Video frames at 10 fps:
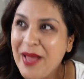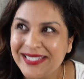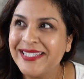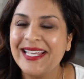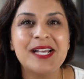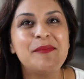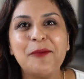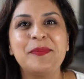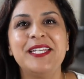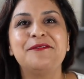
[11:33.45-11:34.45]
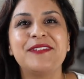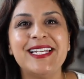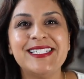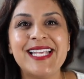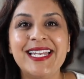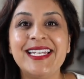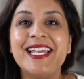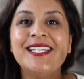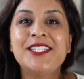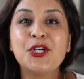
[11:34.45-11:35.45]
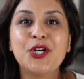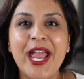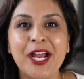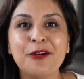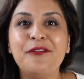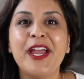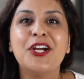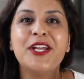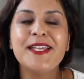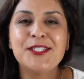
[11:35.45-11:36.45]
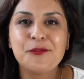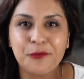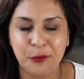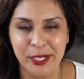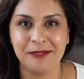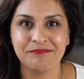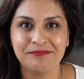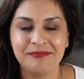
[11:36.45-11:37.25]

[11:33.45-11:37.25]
best thing about being a flight attendant is that your airfare is free.